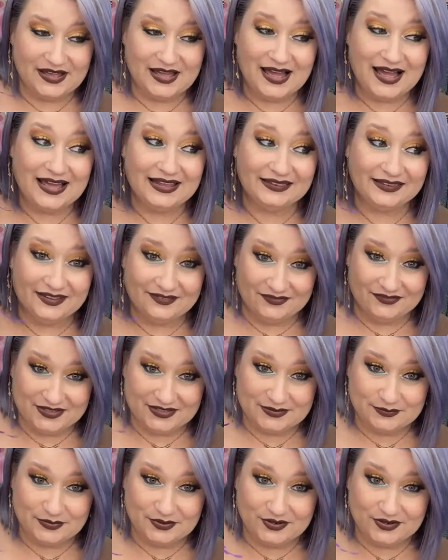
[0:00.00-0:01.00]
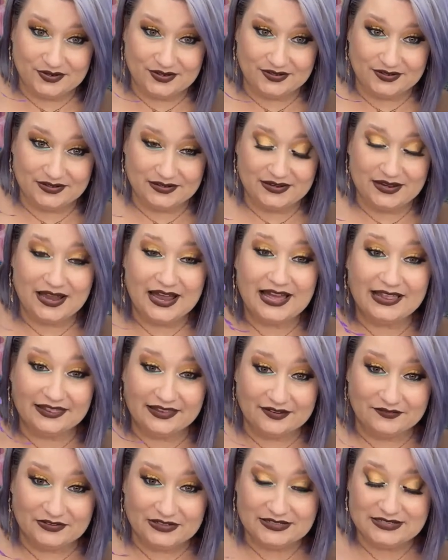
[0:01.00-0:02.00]
I love this book. I
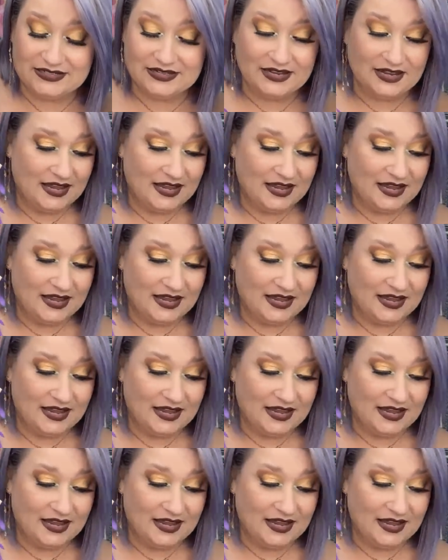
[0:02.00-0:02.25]
love it.